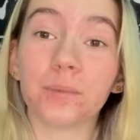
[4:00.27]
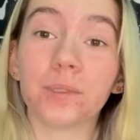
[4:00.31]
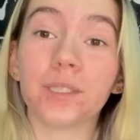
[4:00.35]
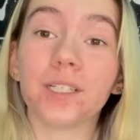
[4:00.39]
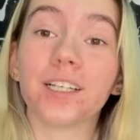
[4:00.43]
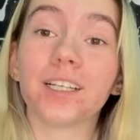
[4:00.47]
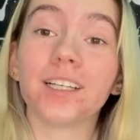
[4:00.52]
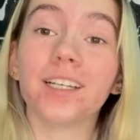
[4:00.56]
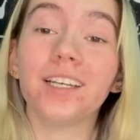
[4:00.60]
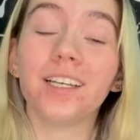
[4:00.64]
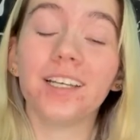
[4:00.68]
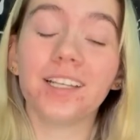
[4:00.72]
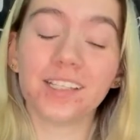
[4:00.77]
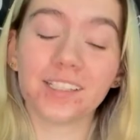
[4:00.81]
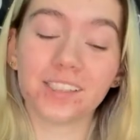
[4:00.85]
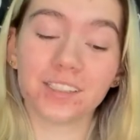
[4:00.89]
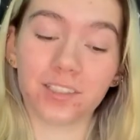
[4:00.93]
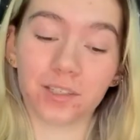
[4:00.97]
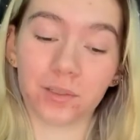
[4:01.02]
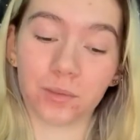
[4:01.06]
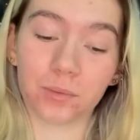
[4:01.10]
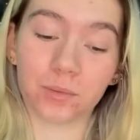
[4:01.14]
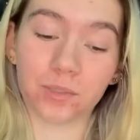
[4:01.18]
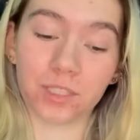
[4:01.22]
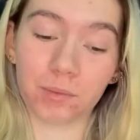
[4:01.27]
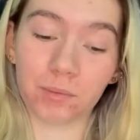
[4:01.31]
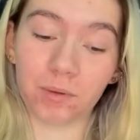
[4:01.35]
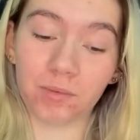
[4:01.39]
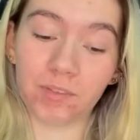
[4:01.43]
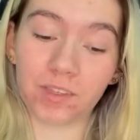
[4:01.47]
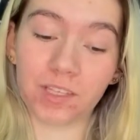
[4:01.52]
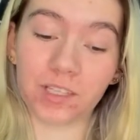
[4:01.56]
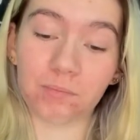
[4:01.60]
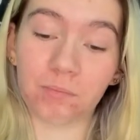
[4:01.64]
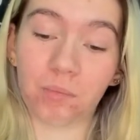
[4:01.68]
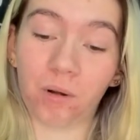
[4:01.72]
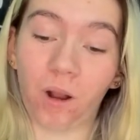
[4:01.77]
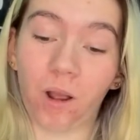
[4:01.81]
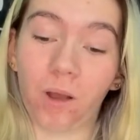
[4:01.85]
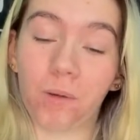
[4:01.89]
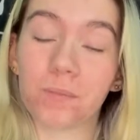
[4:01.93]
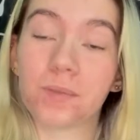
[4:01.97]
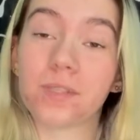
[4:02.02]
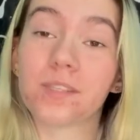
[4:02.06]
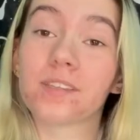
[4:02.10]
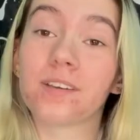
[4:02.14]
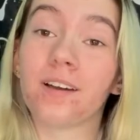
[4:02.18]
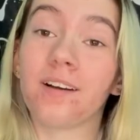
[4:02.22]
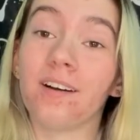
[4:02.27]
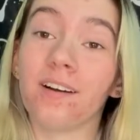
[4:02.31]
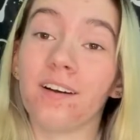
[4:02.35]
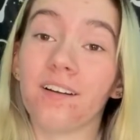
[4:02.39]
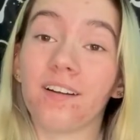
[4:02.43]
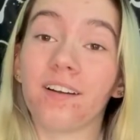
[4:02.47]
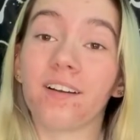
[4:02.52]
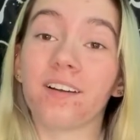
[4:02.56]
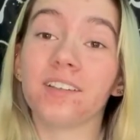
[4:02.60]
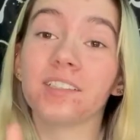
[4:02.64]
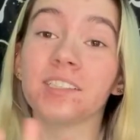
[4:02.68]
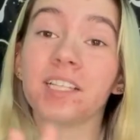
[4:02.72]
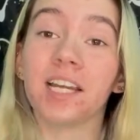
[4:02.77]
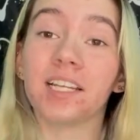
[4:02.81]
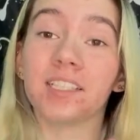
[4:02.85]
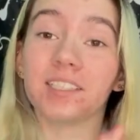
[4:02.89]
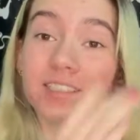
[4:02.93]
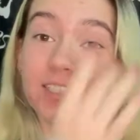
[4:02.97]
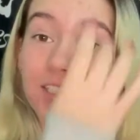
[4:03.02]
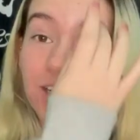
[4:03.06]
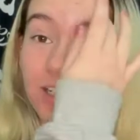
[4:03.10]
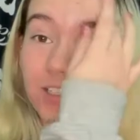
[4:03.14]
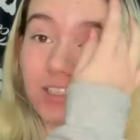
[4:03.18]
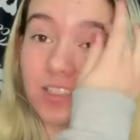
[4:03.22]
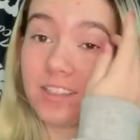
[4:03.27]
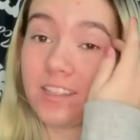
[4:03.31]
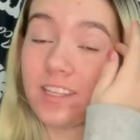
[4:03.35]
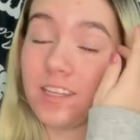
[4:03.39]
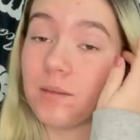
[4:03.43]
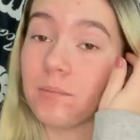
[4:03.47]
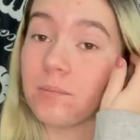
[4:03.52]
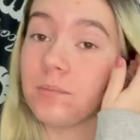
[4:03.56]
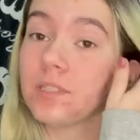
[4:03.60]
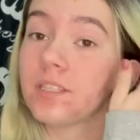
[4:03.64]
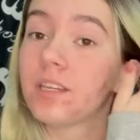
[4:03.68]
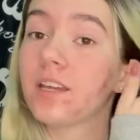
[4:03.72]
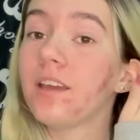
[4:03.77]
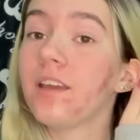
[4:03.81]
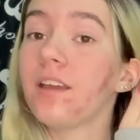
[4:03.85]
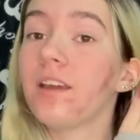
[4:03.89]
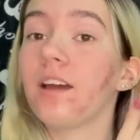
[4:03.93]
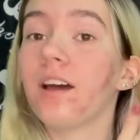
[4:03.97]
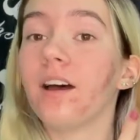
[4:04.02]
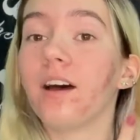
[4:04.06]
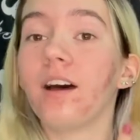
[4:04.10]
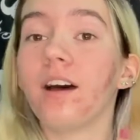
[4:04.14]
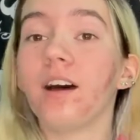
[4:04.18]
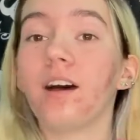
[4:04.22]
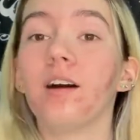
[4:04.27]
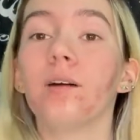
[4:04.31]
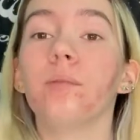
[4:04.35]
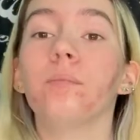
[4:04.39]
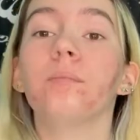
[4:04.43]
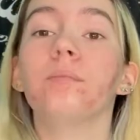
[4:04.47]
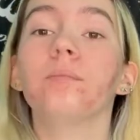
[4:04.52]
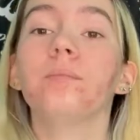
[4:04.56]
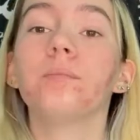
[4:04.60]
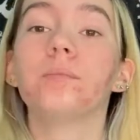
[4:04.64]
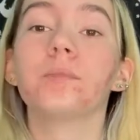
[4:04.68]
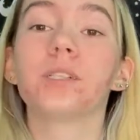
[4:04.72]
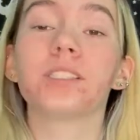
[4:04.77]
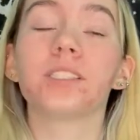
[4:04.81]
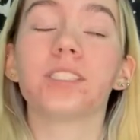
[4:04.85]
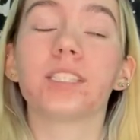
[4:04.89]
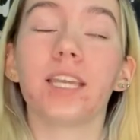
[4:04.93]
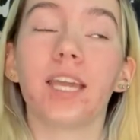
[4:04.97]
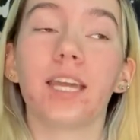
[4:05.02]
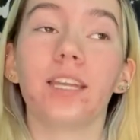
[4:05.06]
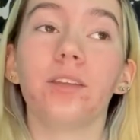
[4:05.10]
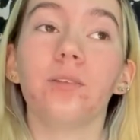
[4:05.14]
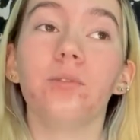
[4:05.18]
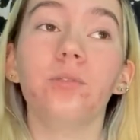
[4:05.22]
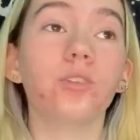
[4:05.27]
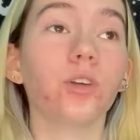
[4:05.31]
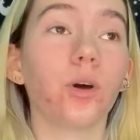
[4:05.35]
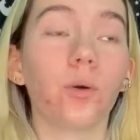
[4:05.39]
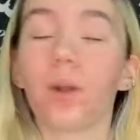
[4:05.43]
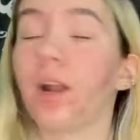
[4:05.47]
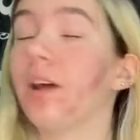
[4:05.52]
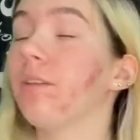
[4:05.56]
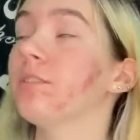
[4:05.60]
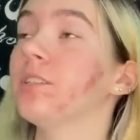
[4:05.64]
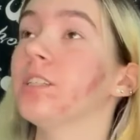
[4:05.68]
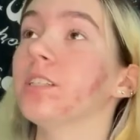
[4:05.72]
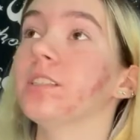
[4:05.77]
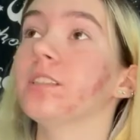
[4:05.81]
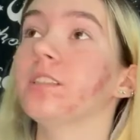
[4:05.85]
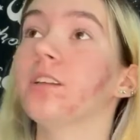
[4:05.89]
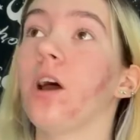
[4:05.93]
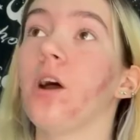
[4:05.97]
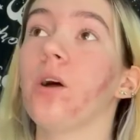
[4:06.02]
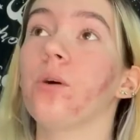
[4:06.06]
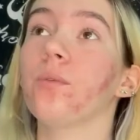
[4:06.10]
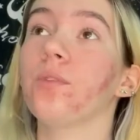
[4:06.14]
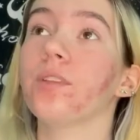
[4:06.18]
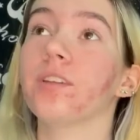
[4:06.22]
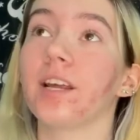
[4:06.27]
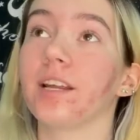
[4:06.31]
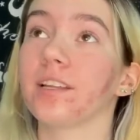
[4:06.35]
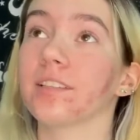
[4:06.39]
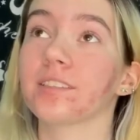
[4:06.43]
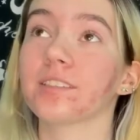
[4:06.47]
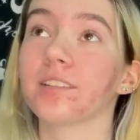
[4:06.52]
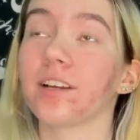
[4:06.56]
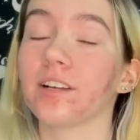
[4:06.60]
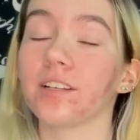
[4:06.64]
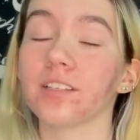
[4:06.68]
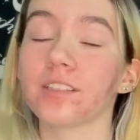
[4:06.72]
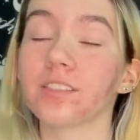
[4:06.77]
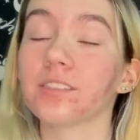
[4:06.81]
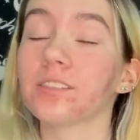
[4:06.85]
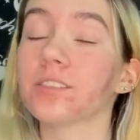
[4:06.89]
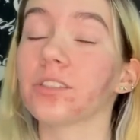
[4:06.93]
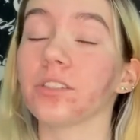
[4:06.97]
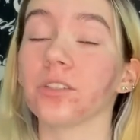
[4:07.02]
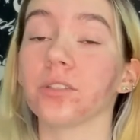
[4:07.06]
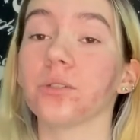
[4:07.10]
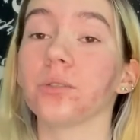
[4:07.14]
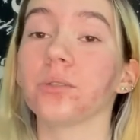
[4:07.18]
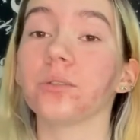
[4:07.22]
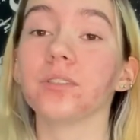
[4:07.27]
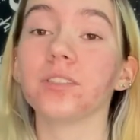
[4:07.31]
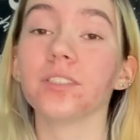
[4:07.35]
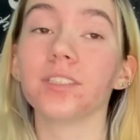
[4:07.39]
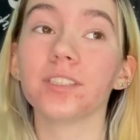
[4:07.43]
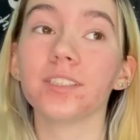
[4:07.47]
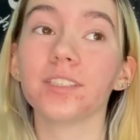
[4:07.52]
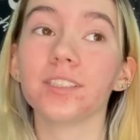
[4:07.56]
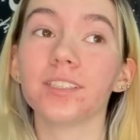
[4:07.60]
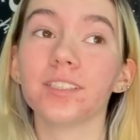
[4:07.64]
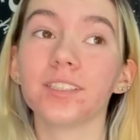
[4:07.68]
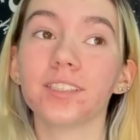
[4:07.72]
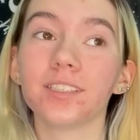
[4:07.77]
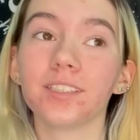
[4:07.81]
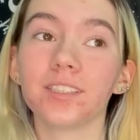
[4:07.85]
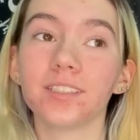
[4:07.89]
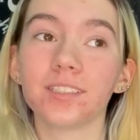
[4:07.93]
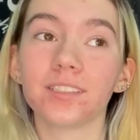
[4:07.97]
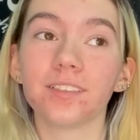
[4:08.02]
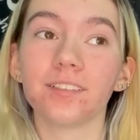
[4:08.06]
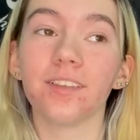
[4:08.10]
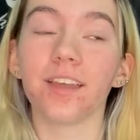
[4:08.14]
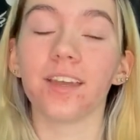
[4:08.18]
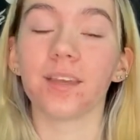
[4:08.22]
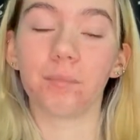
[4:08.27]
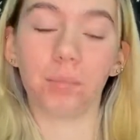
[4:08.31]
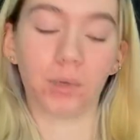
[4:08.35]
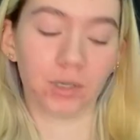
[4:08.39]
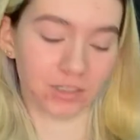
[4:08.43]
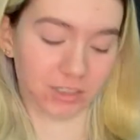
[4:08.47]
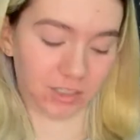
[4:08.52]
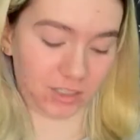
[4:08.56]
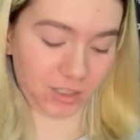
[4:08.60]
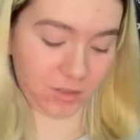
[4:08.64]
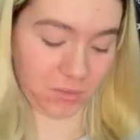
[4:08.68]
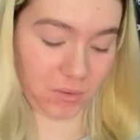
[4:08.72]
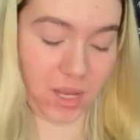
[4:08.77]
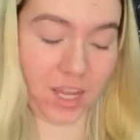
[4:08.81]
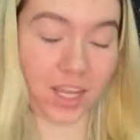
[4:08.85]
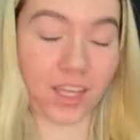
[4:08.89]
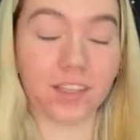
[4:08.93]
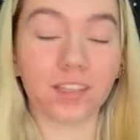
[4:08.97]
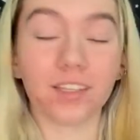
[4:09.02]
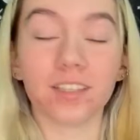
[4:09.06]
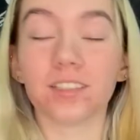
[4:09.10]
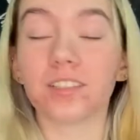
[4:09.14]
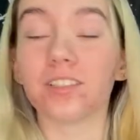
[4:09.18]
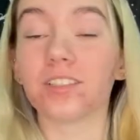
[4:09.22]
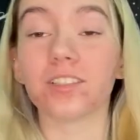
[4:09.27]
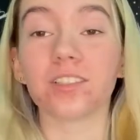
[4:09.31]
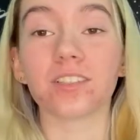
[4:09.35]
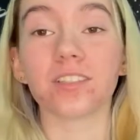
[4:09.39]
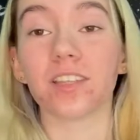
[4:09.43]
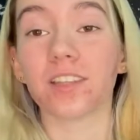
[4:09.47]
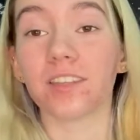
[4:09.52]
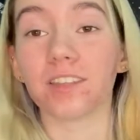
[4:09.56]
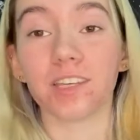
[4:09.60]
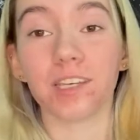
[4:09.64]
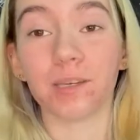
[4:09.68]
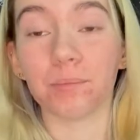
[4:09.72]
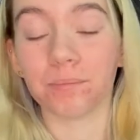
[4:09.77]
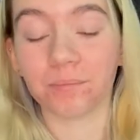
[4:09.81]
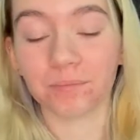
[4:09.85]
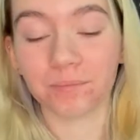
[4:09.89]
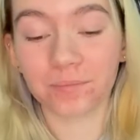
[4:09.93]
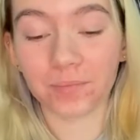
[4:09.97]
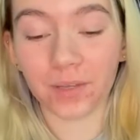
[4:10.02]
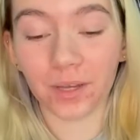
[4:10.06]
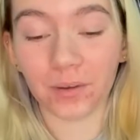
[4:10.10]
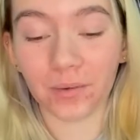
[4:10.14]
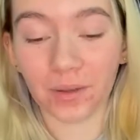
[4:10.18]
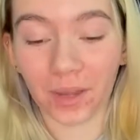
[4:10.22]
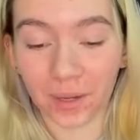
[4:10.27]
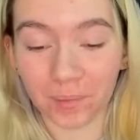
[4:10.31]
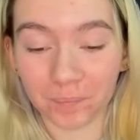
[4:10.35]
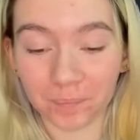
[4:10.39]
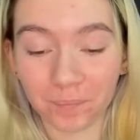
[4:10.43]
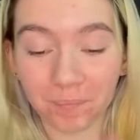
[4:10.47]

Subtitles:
book. So some of these prompts are Titan's Curse themed. Once again, you don't have to know The Titan's Curse to like participate. It's just the theme. Okay.